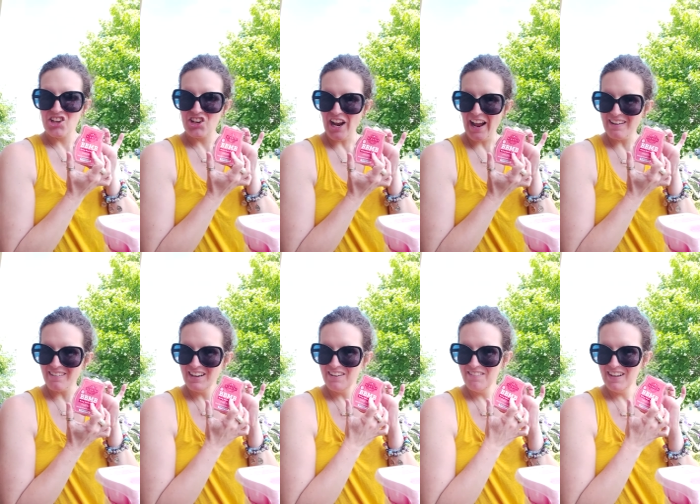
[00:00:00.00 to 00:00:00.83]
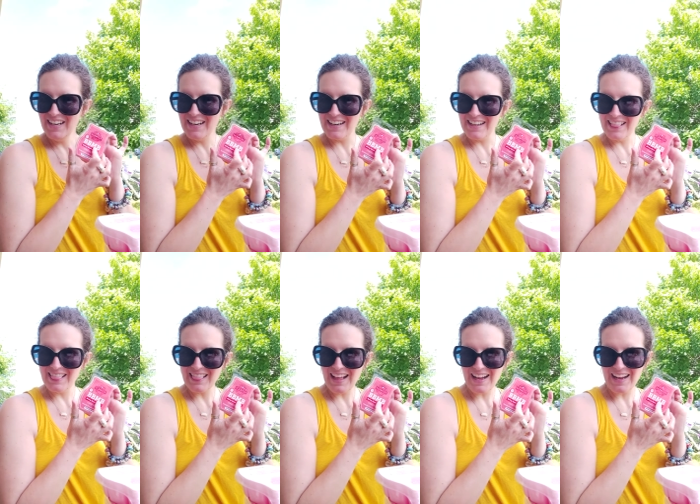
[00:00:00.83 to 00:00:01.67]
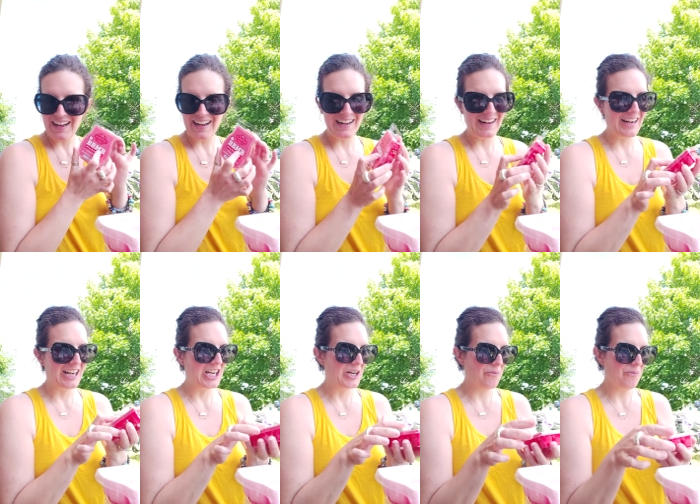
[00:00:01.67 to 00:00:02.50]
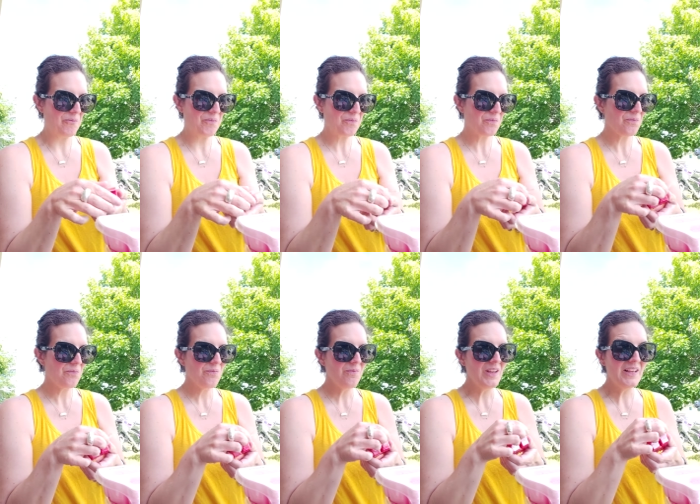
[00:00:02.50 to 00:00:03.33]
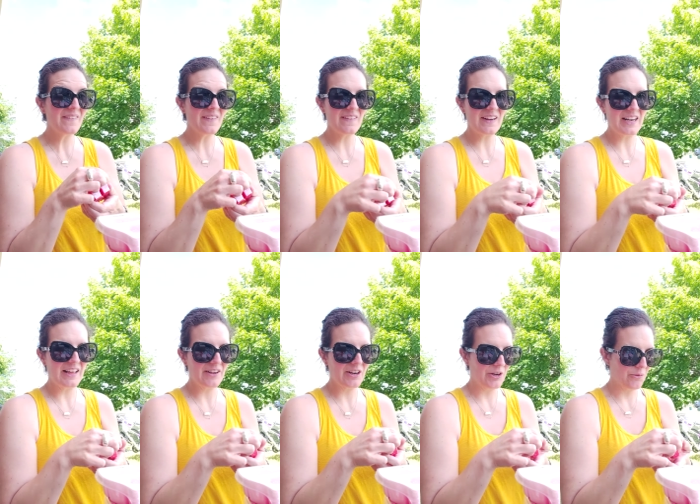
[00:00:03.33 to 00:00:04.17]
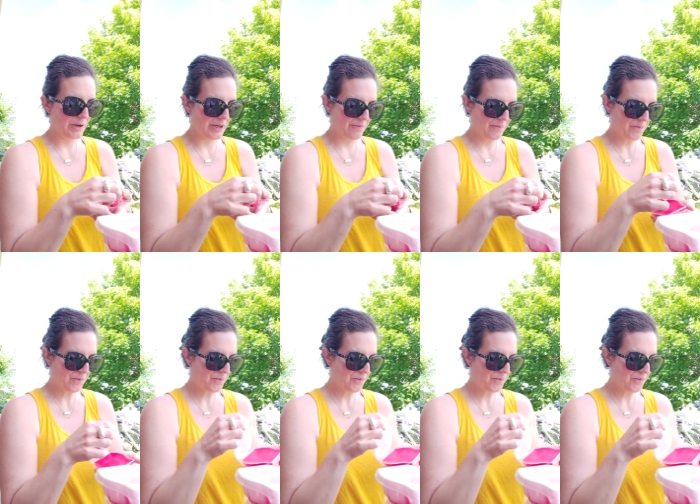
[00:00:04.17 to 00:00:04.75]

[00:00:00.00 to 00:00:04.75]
Cherry vanilla. This is another good one.